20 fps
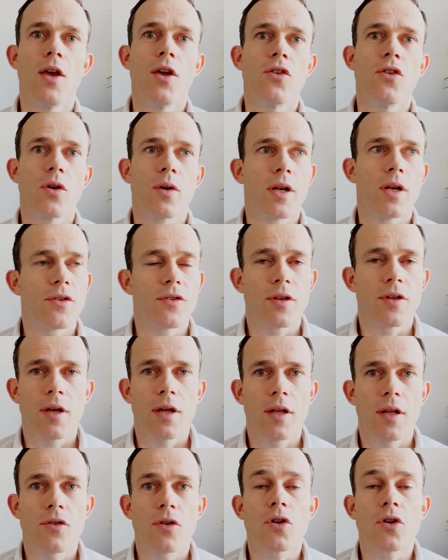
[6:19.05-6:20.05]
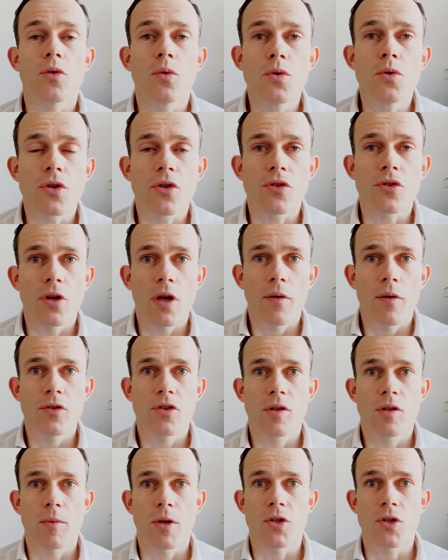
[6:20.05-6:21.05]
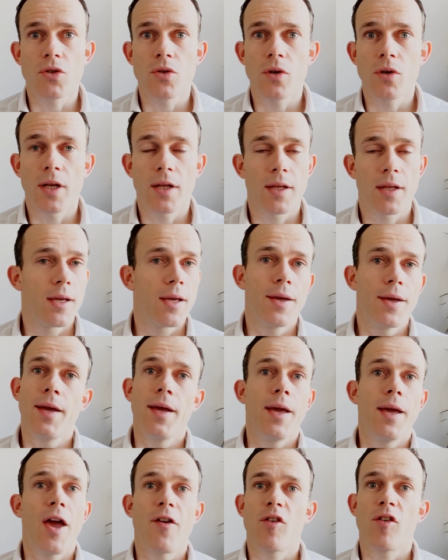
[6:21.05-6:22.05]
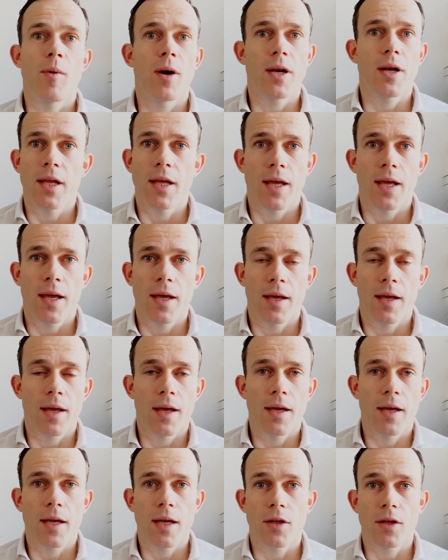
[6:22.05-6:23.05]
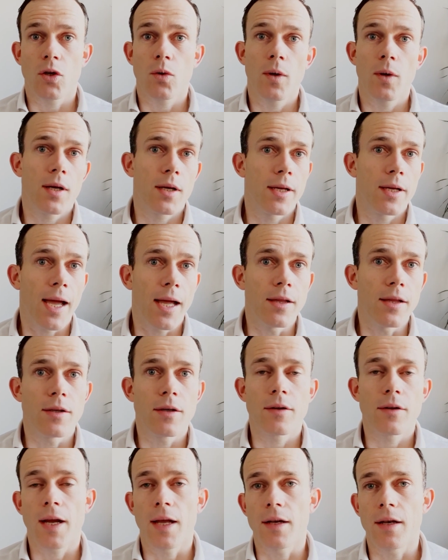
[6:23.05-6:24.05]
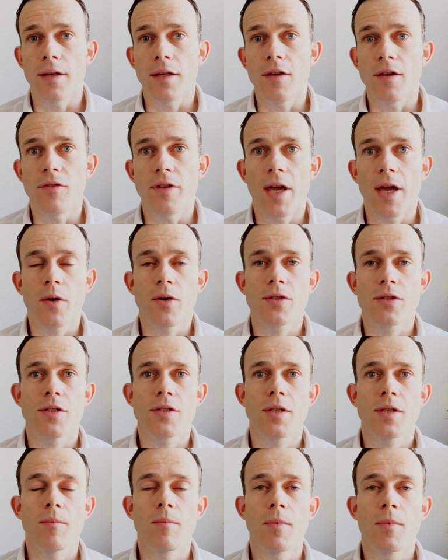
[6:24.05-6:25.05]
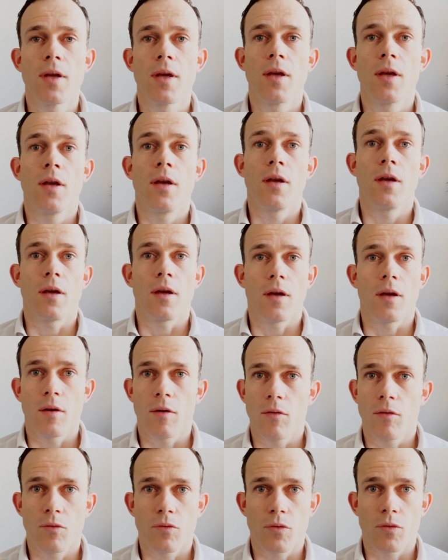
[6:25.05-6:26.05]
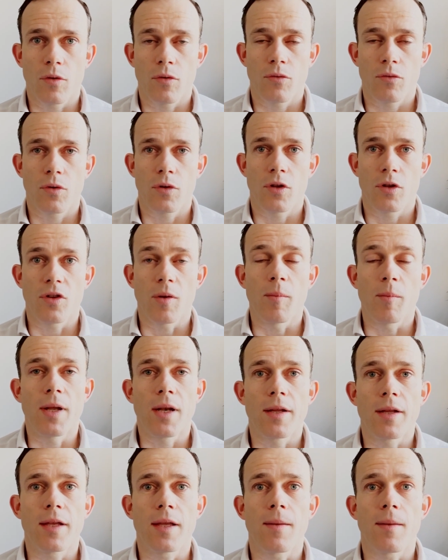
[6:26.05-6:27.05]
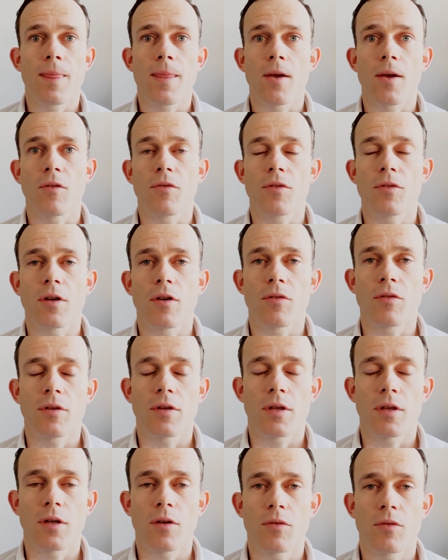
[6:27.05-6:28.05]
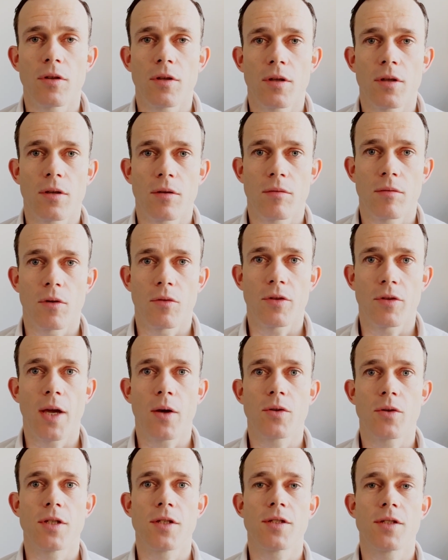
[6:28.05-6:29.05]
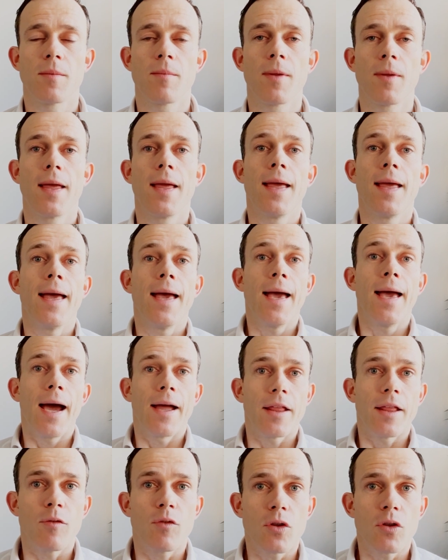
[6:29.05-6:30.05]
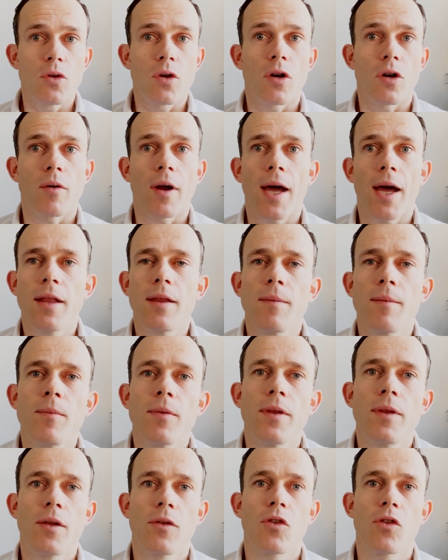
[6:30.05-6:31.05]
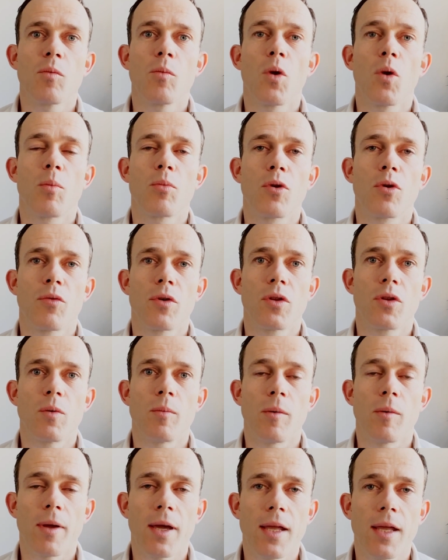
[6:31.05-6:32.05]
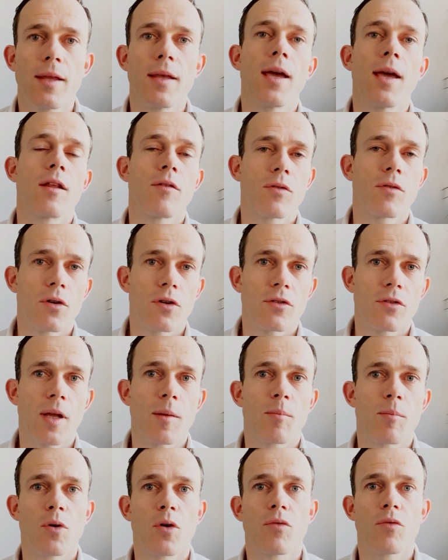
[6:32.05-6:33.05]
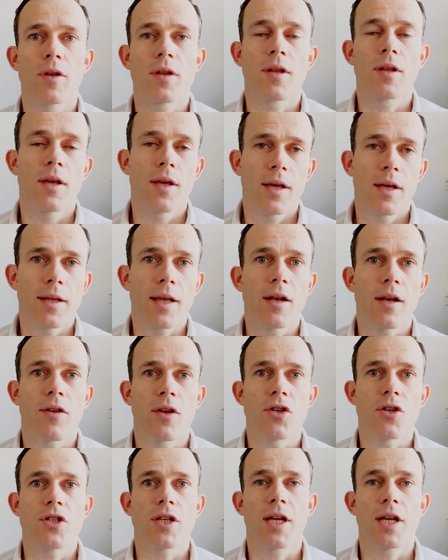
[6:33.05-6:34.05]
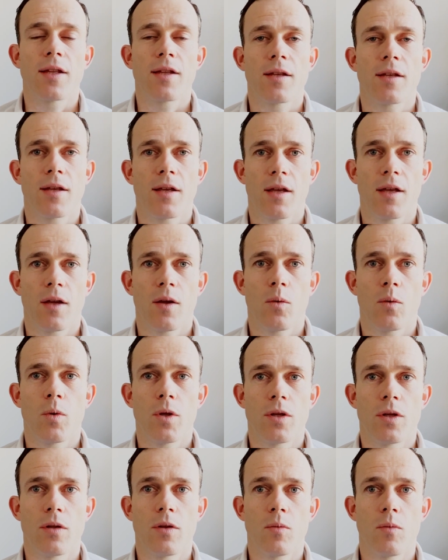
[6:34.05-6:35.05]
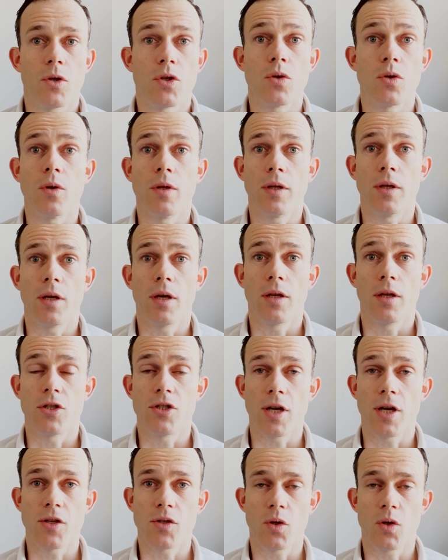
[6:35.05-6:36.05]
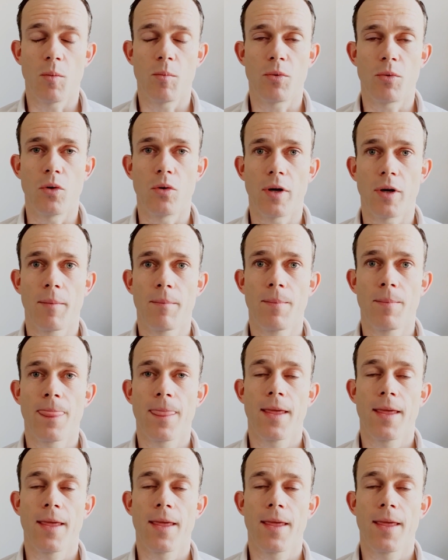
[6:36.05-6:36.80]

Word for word: So it is it is a crucial service to make sure that everybody uh, can quickly enter and leave the ecosystem uh, for for the stability of the of the of the of the ecosystem. And if you do it right, there's a small profit to be made, and of course that profit that is I shared uh, with with you in the Energize Earn program.